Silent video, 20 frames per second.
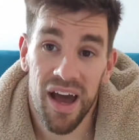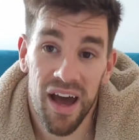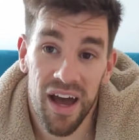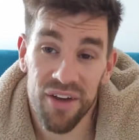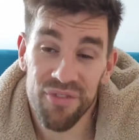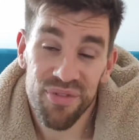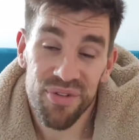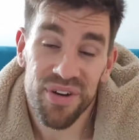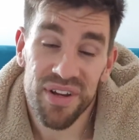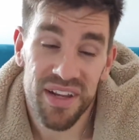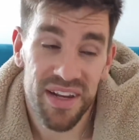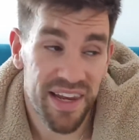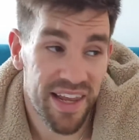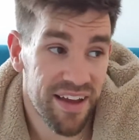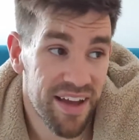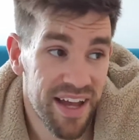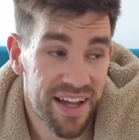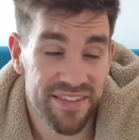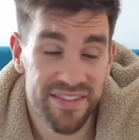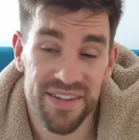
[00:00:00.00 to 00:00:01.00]

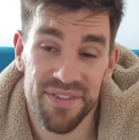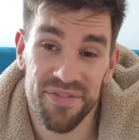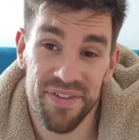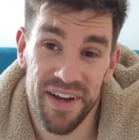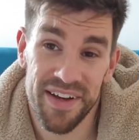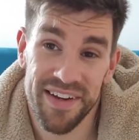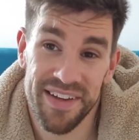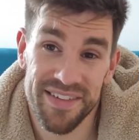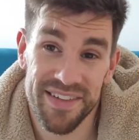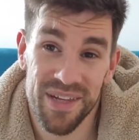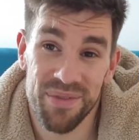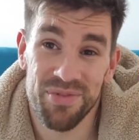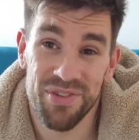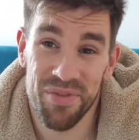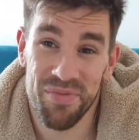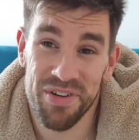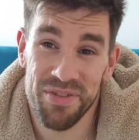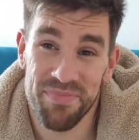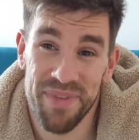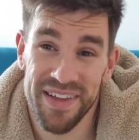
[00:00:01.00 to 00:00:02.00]
Ironically, I actually find I sleep
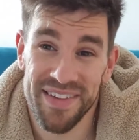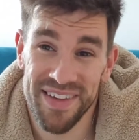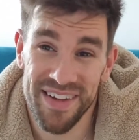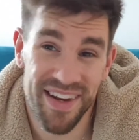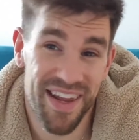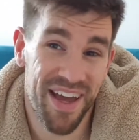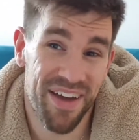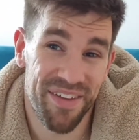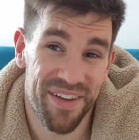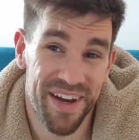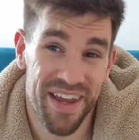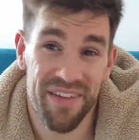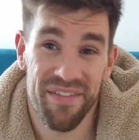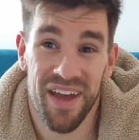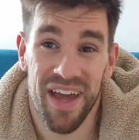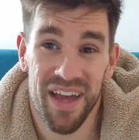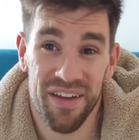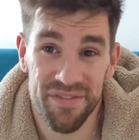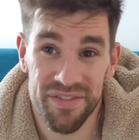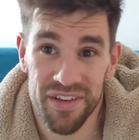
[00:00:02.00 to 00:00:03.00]
so much better now than I
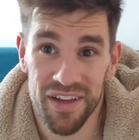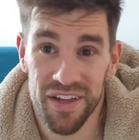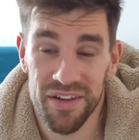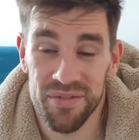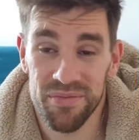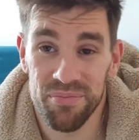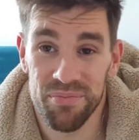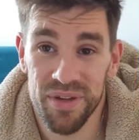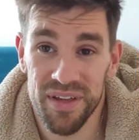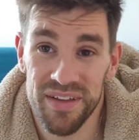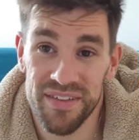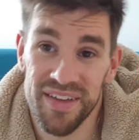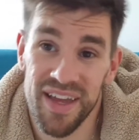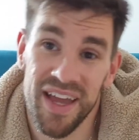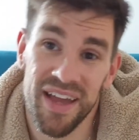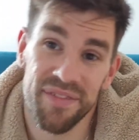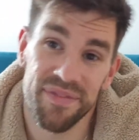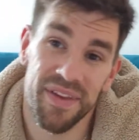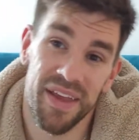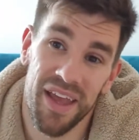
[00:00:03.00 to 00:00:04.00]
ever have done because I
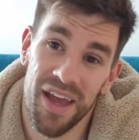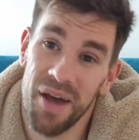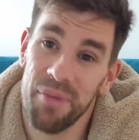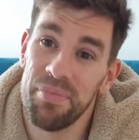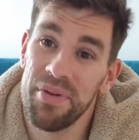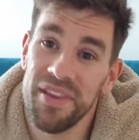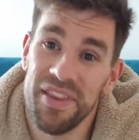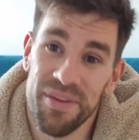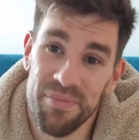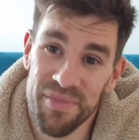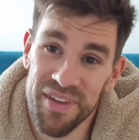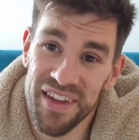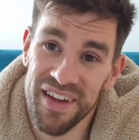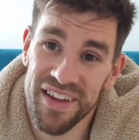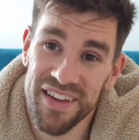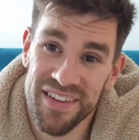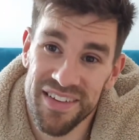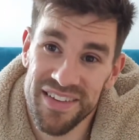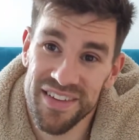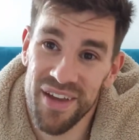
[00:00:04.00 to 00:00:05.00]
have to get up in the
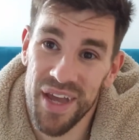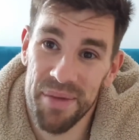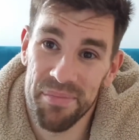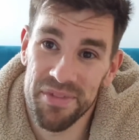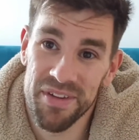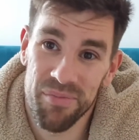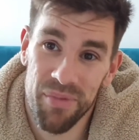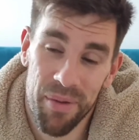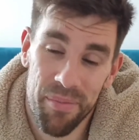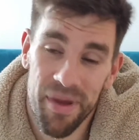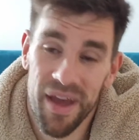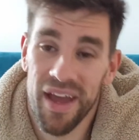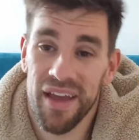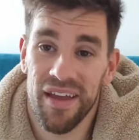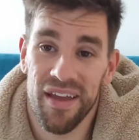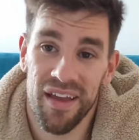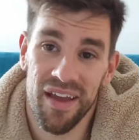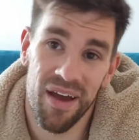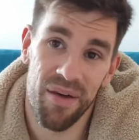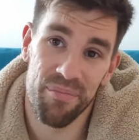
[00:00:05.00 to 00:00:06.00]
night to empty my bag
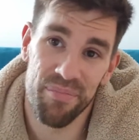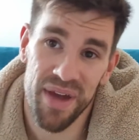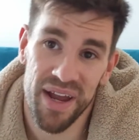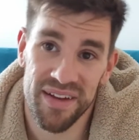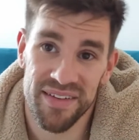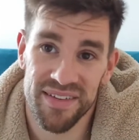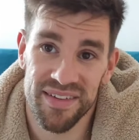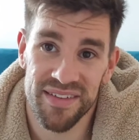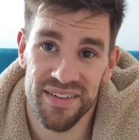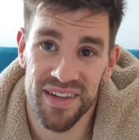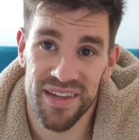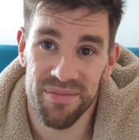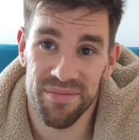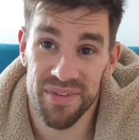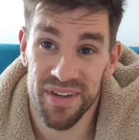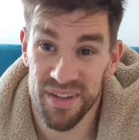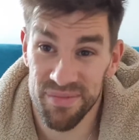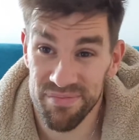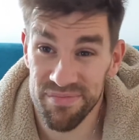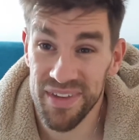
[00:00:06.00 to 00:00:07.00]
and come back to sleep.
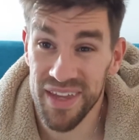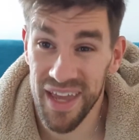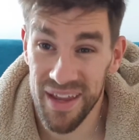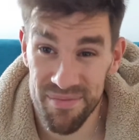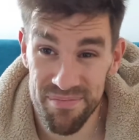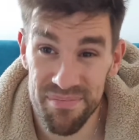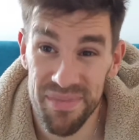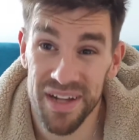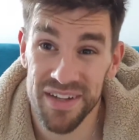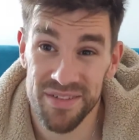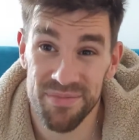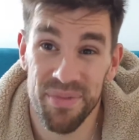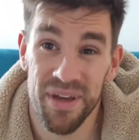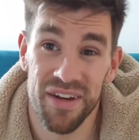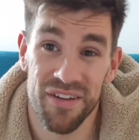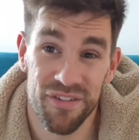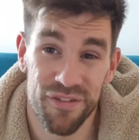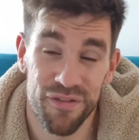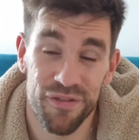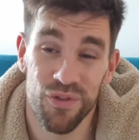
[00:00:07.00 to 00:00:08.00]
I get much
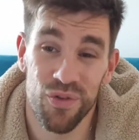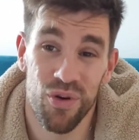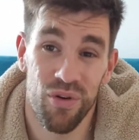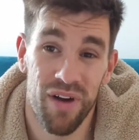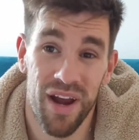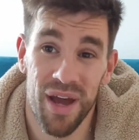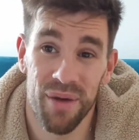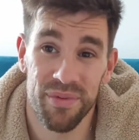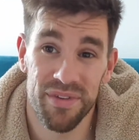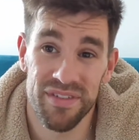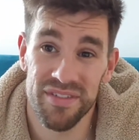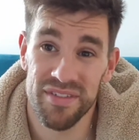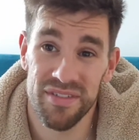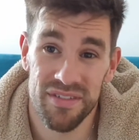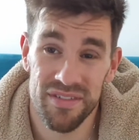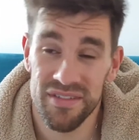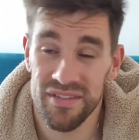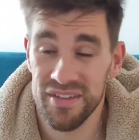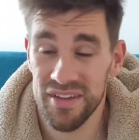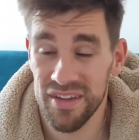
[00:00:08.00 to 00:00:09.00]
better 4
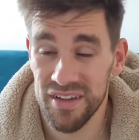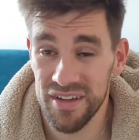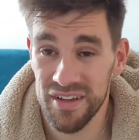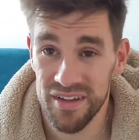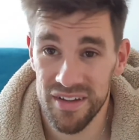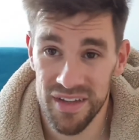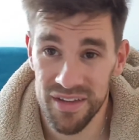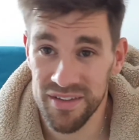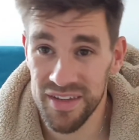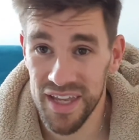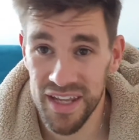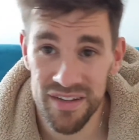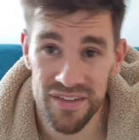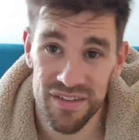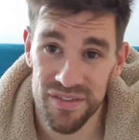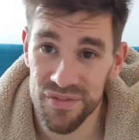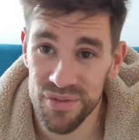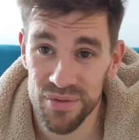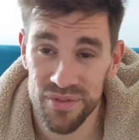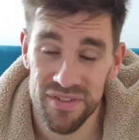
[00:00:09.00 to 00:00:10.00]
hours to
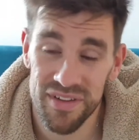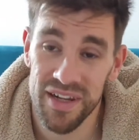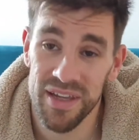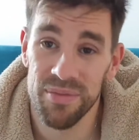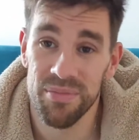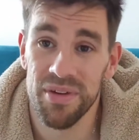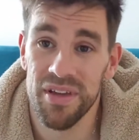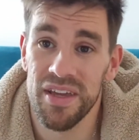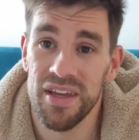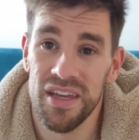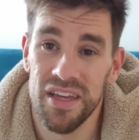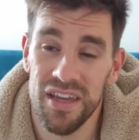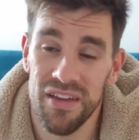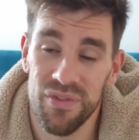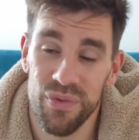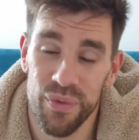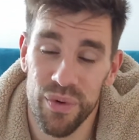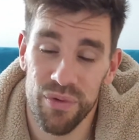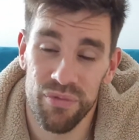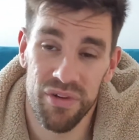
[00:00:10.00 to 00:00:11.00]
interval sleep,
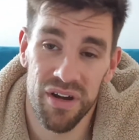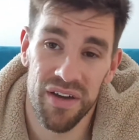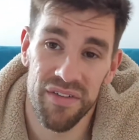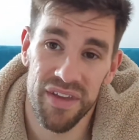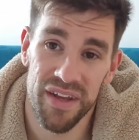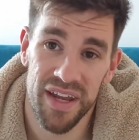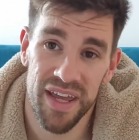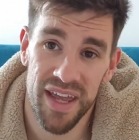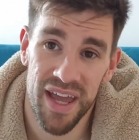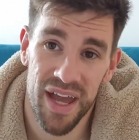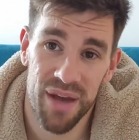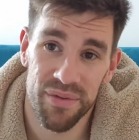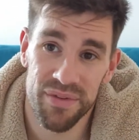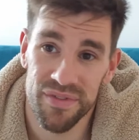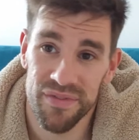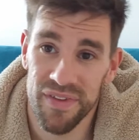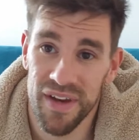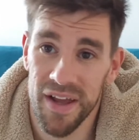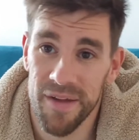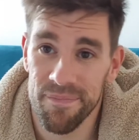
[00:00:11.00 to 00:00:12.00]
if you will, rather than 8
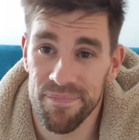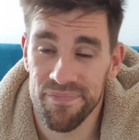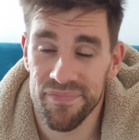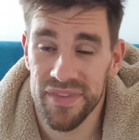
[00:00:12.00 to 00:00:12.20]
hours flat.